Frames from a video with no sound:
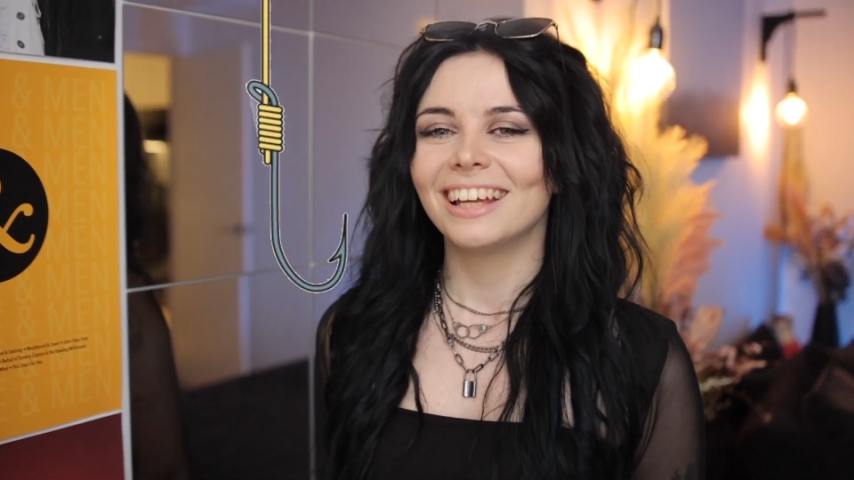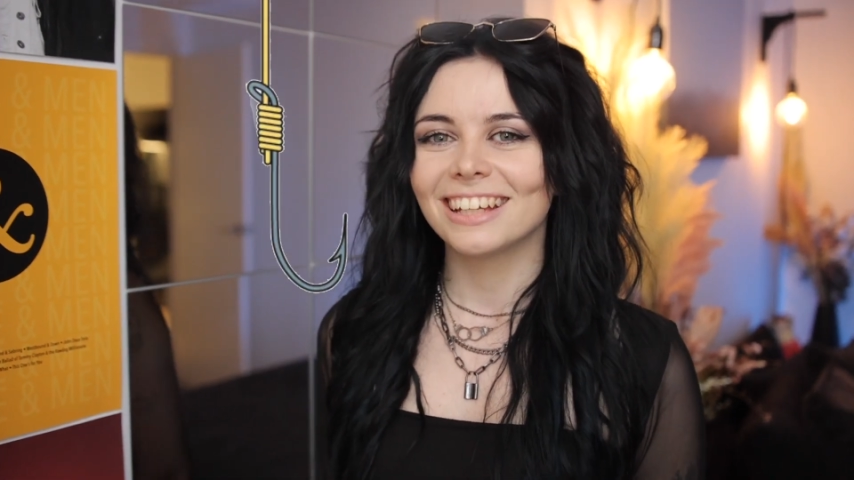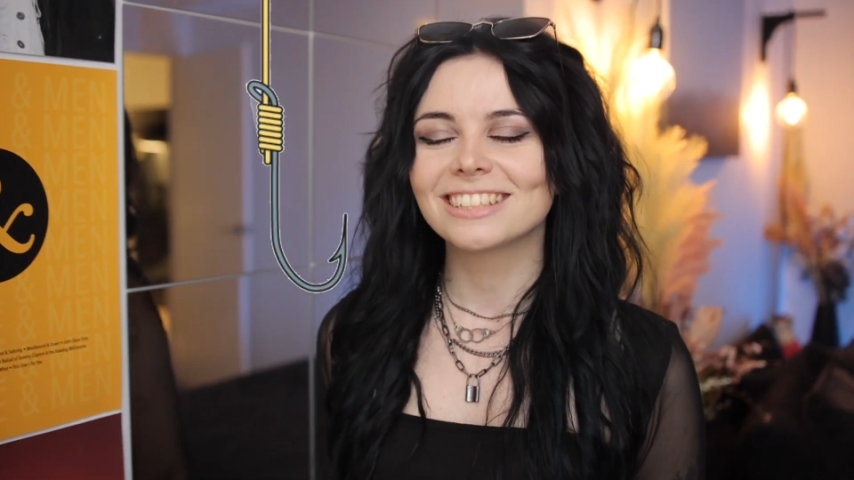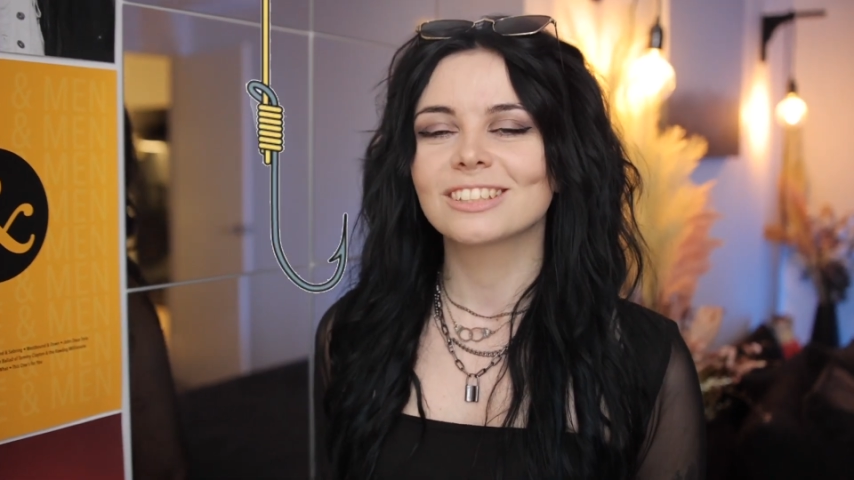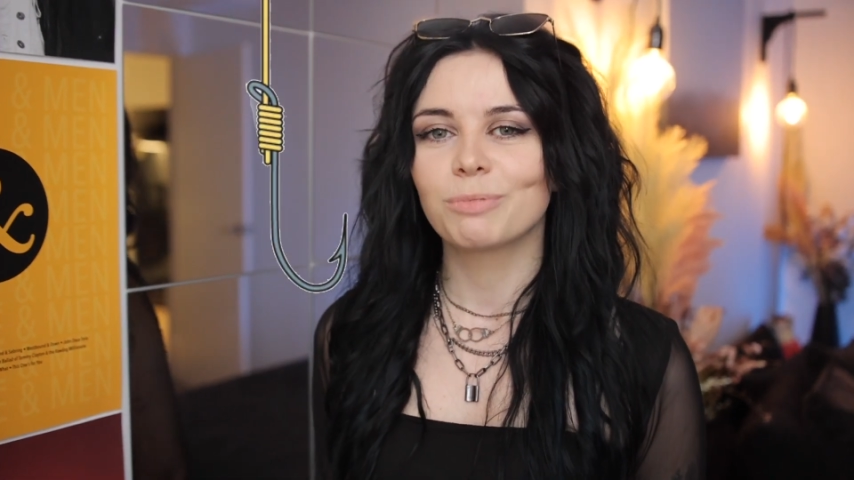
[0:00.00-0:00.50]

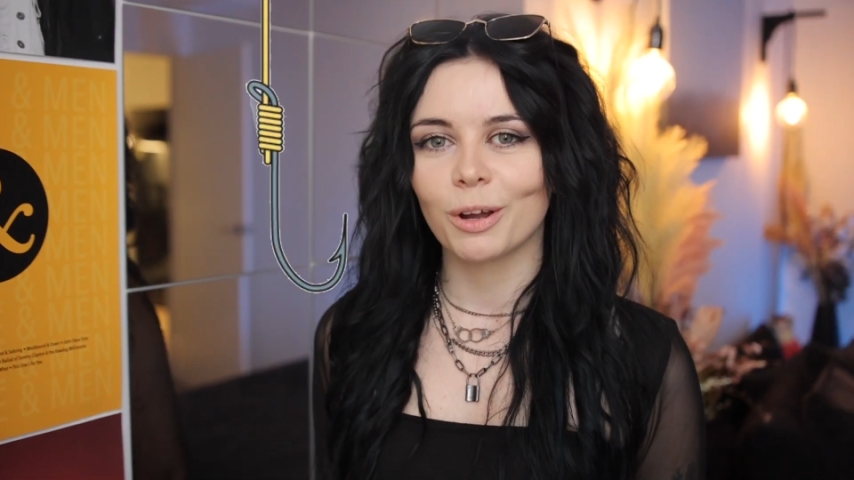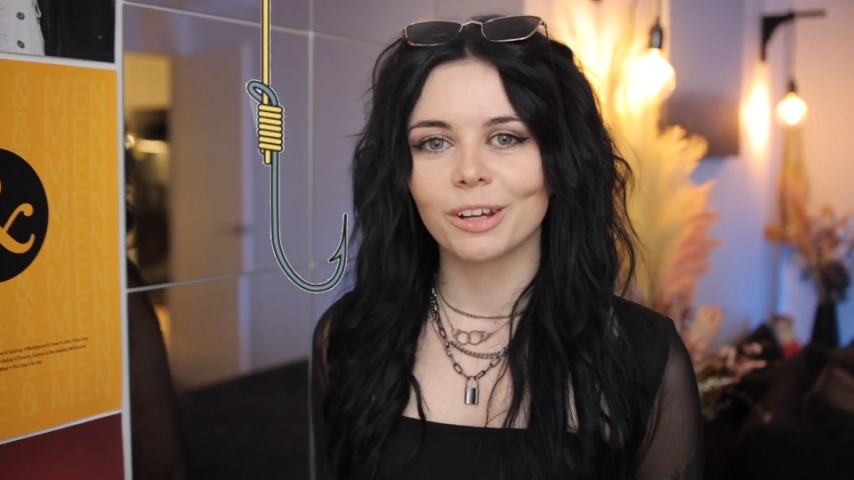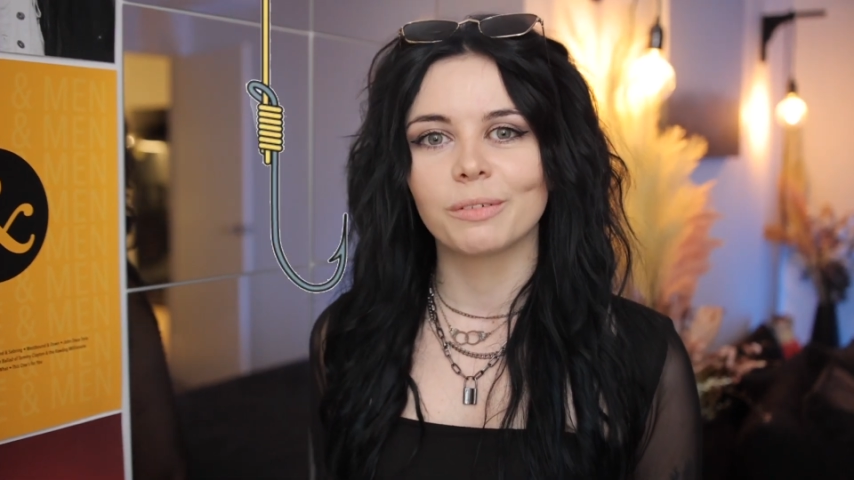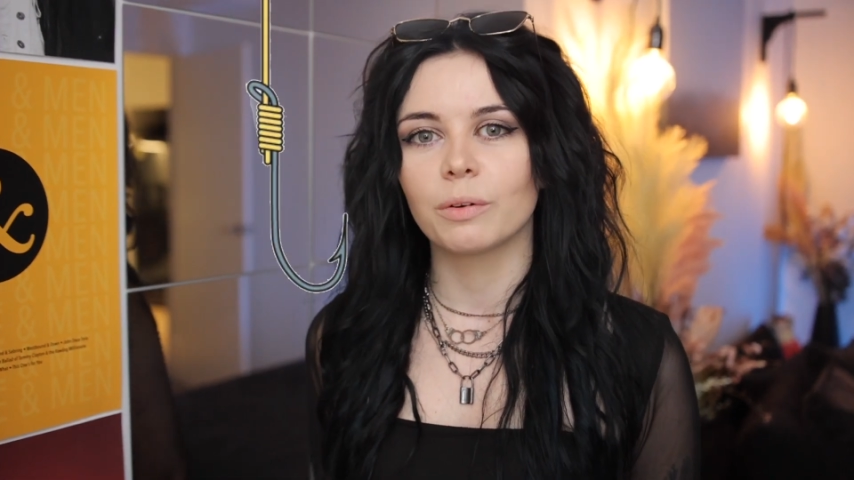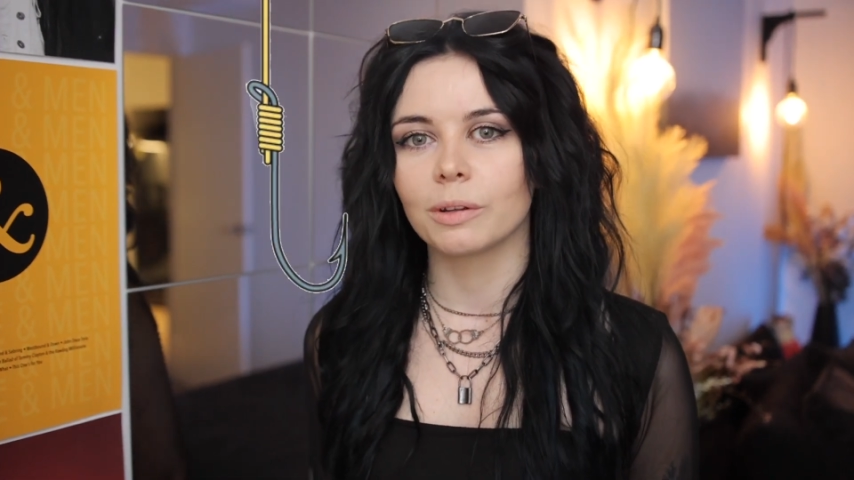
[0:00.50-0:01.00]
It's probably
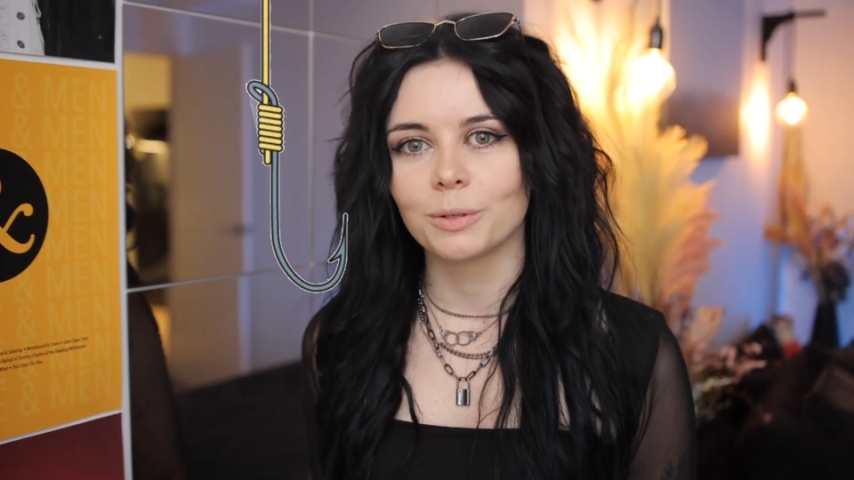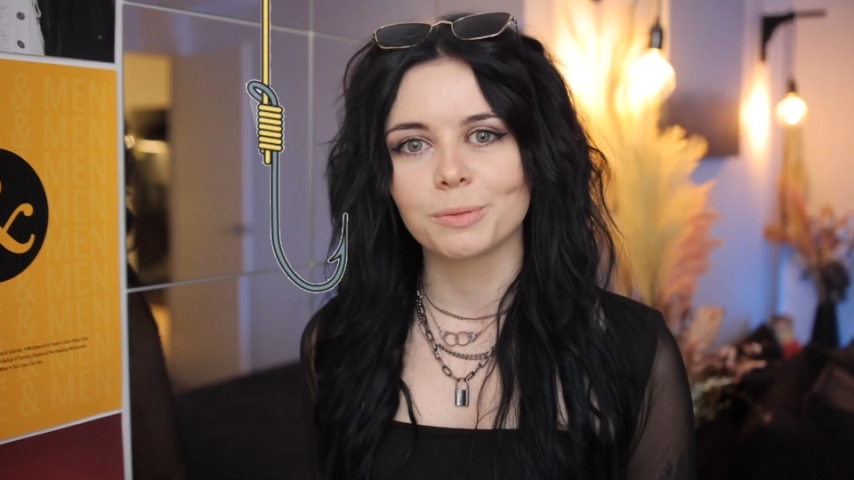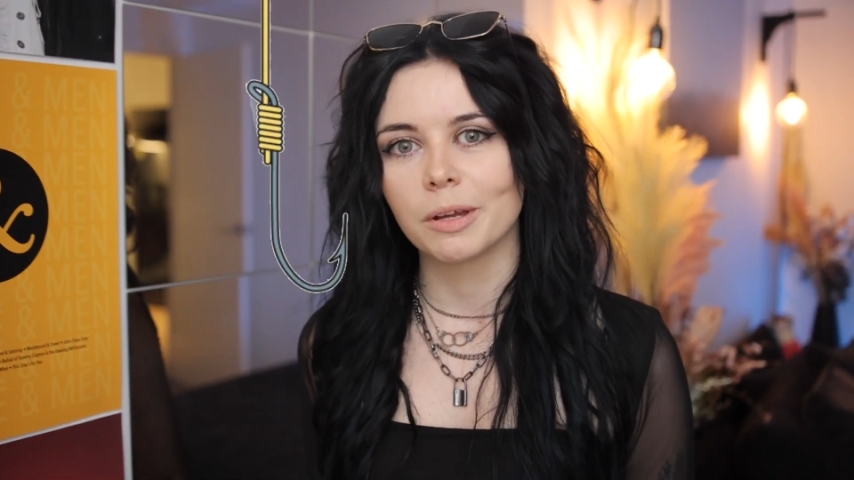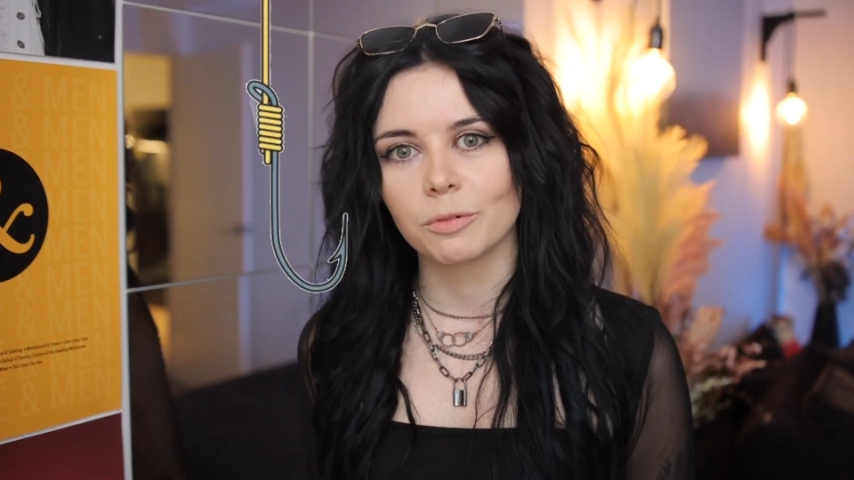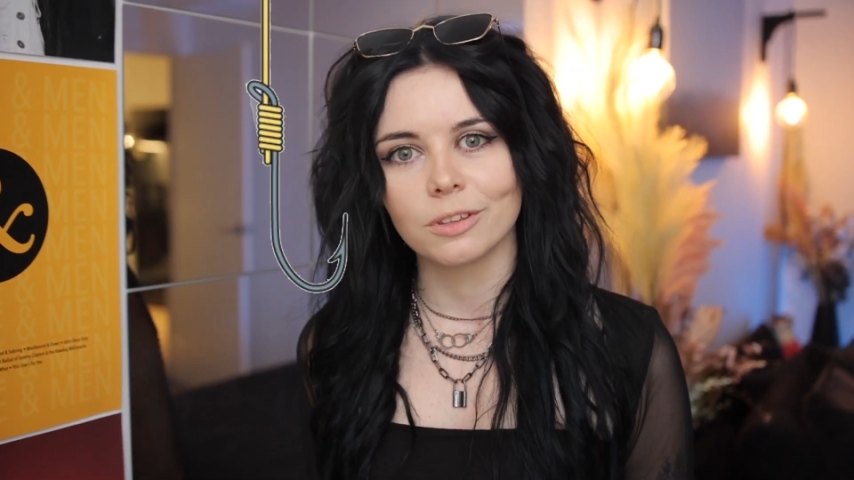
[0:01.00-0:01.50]
gonna be one of the
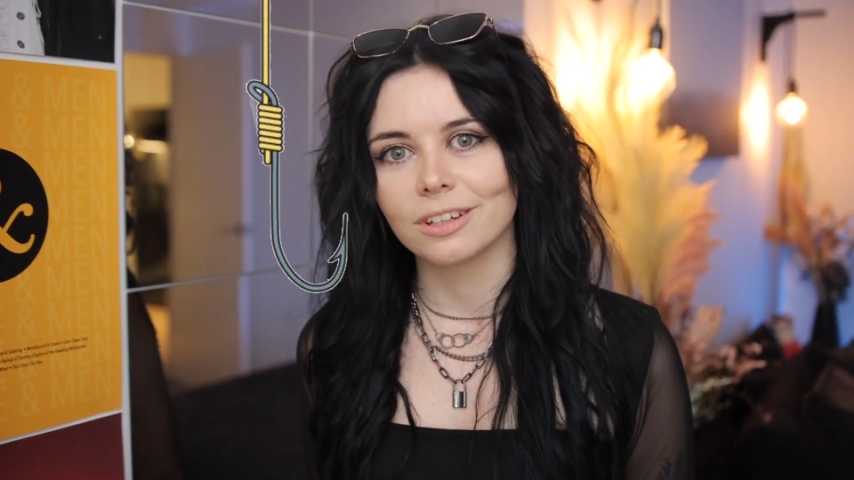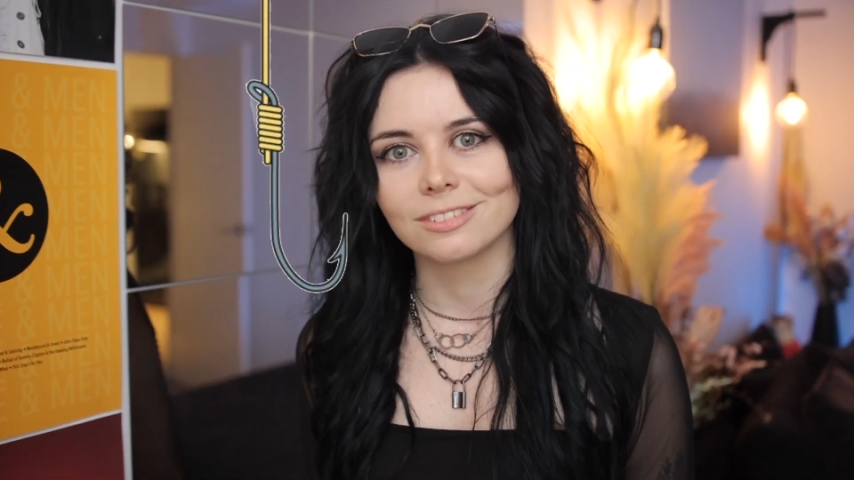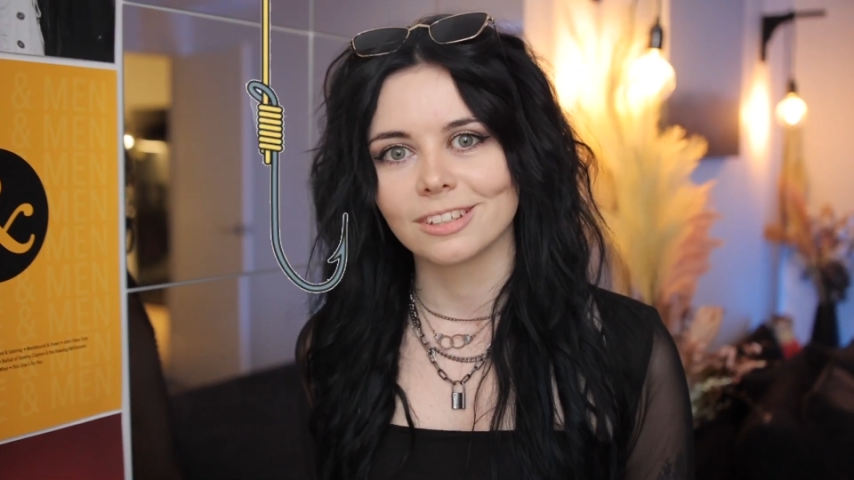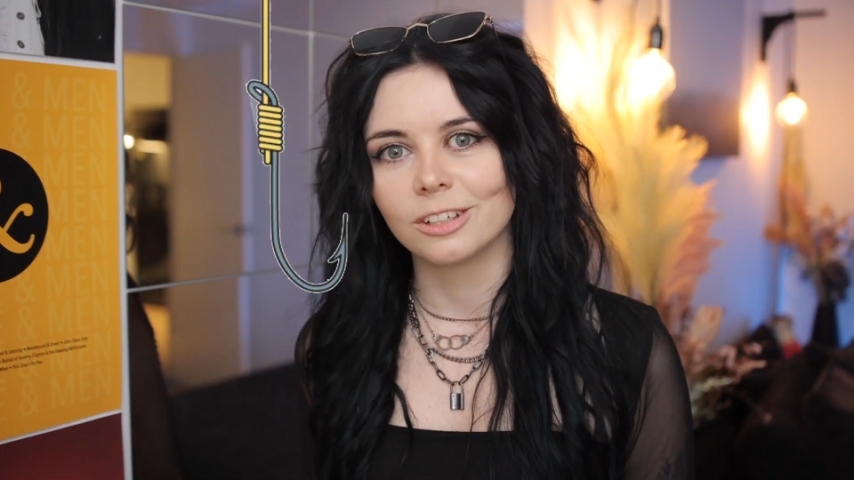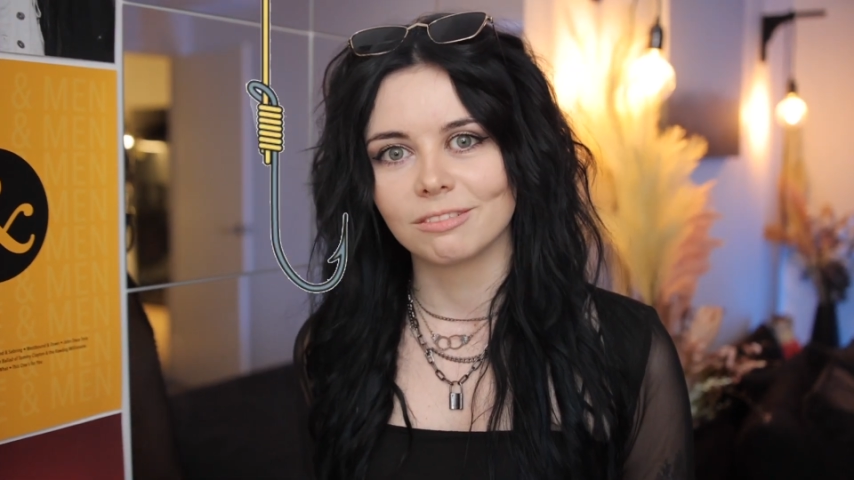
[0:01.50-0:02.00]
most painful
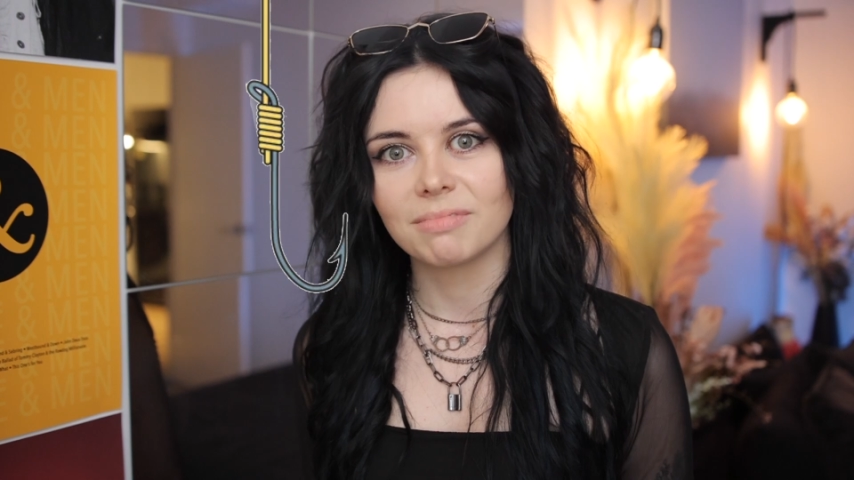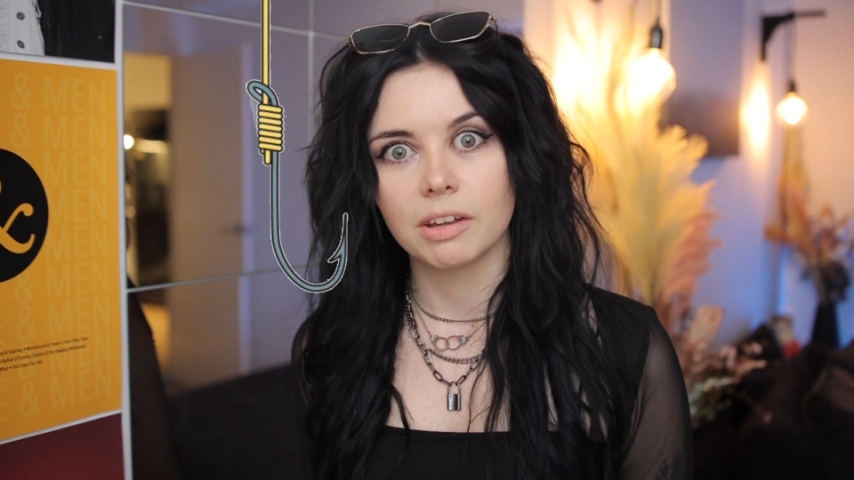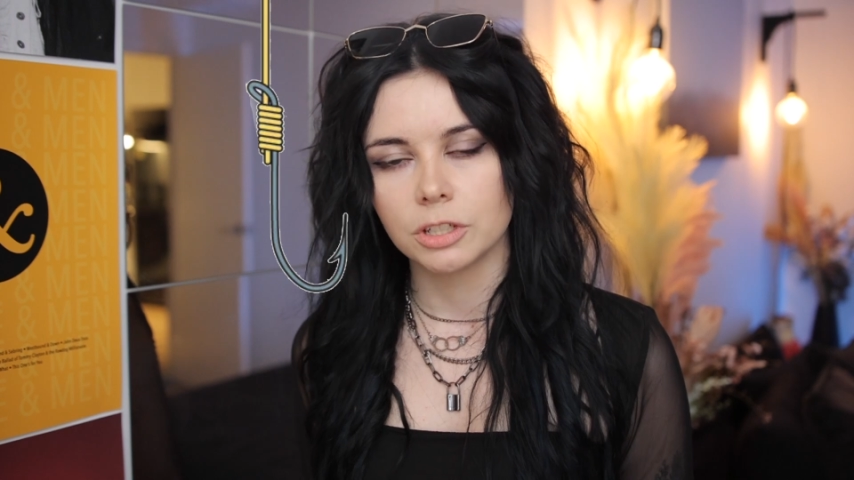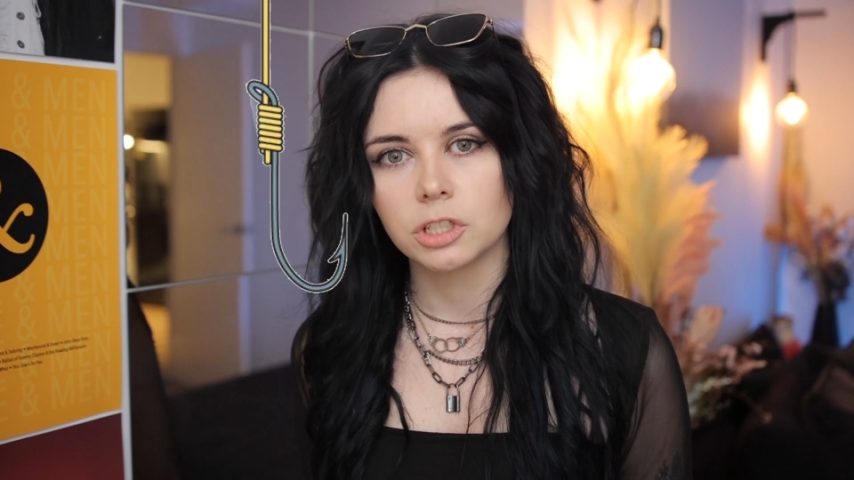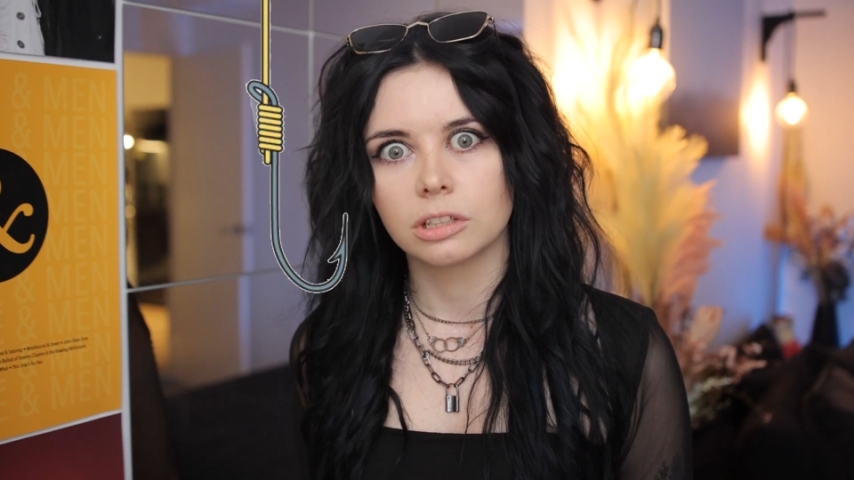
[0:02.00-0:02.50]
things that you
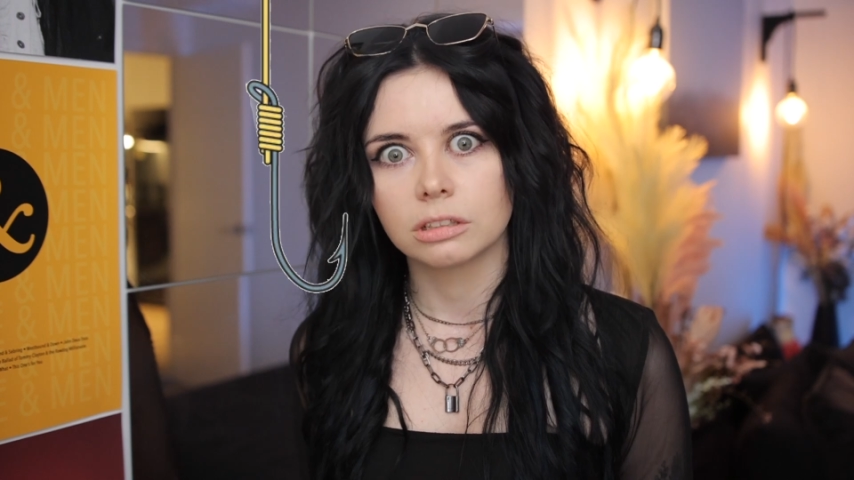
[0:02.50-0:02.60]
ever do.